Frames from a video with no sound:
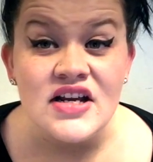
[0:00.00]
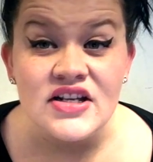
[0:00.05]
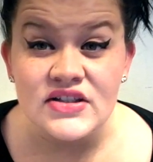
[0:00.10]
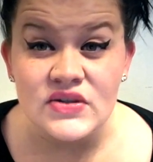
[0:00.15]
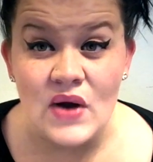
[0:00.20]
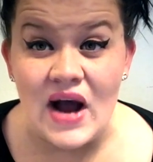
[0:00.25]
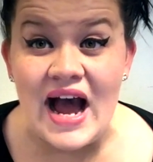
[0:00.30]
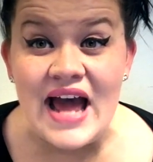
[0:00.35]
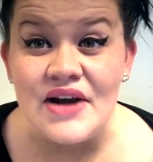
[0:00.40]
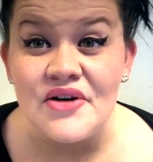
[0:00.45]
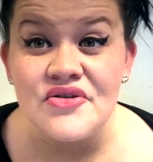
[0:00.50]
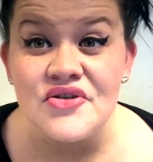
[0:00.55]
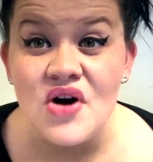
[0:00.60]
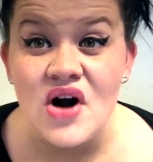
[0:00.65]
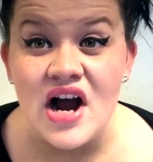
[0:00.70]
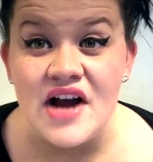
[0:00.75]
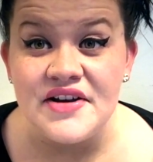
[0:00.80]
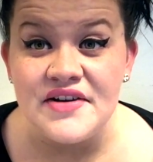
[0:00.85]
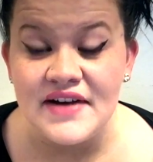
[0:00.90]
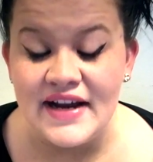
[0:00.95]
So I don't know
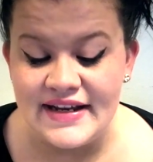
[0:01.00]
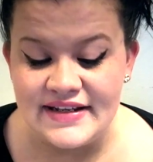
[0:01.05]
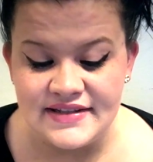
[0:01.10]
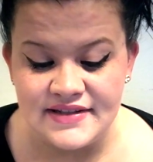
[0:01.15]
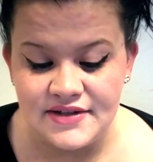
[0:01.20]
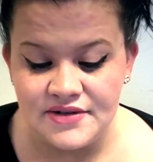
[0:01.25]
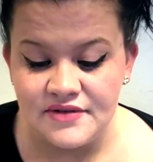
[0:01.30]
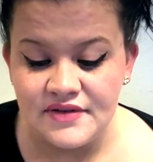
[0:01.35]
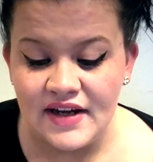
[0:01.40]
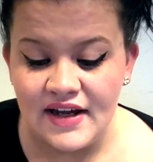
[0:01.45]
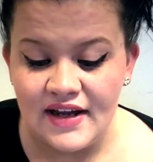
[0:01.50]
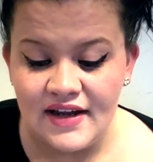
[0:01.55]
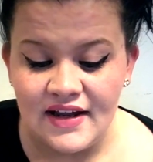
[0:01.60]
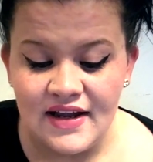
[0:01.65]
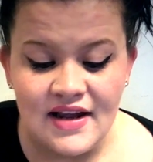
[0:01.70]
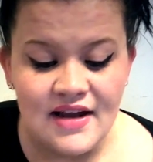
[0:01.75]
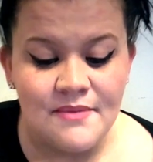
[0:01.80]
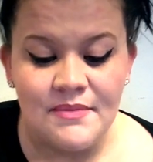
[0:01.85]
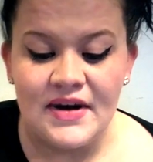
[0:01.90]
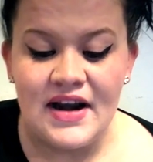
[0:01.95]
how you guys do it,
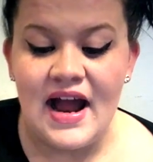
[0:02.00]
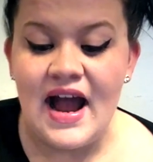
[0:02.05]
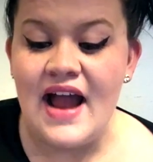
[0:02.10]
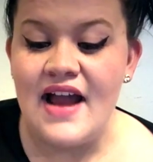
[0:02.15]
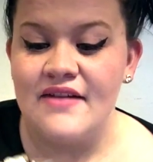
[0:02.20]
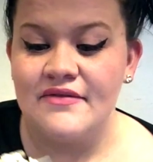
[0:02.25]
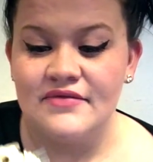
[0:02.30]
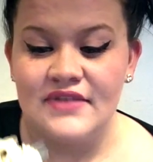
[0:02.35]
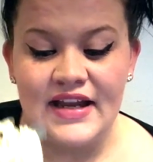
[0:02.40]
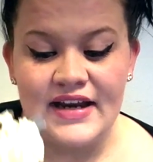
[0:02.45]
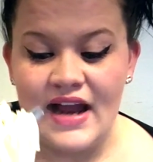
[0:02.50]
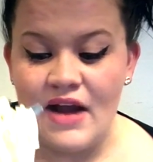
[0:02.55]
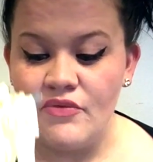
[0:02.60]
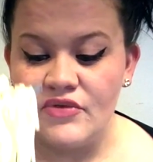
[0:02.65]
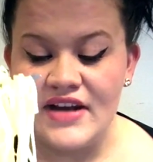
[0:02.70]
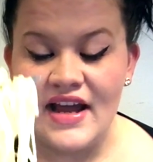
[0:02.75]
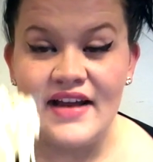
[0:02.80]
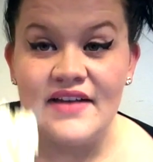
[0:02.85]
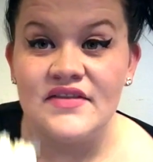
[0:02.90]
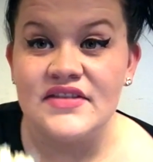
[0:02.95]
but I
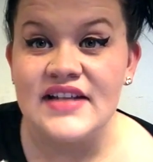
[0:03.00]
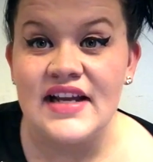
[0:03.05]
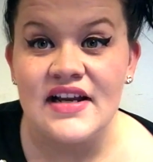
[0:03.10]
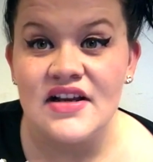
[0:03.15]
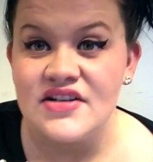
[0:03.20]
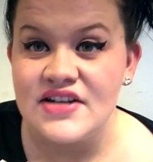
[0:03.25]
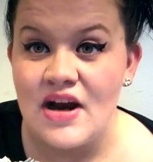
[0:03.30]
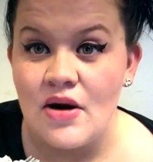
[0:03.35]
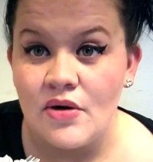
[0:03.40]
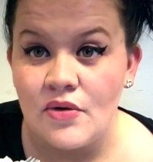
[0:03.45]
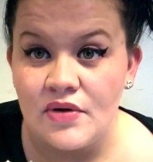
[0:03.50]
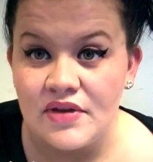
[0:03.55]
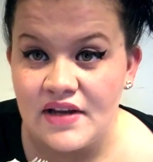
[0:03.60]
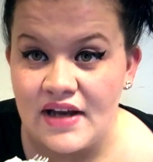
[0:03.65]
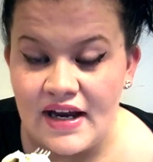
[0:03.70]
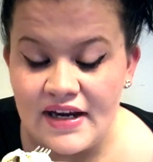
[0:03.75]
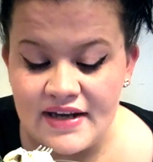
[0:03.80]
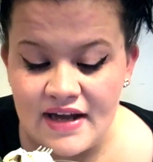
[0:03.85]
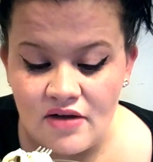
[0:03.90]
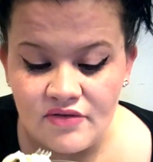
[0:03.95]
would not even take a shower with a
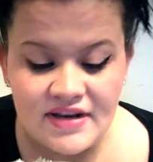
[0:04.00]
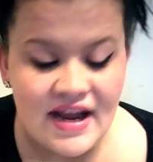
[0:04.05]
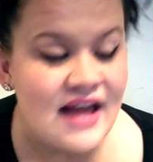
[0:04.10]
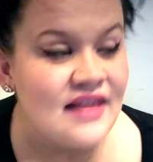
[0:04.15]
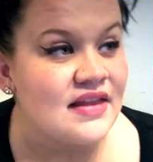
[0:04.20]
guy now.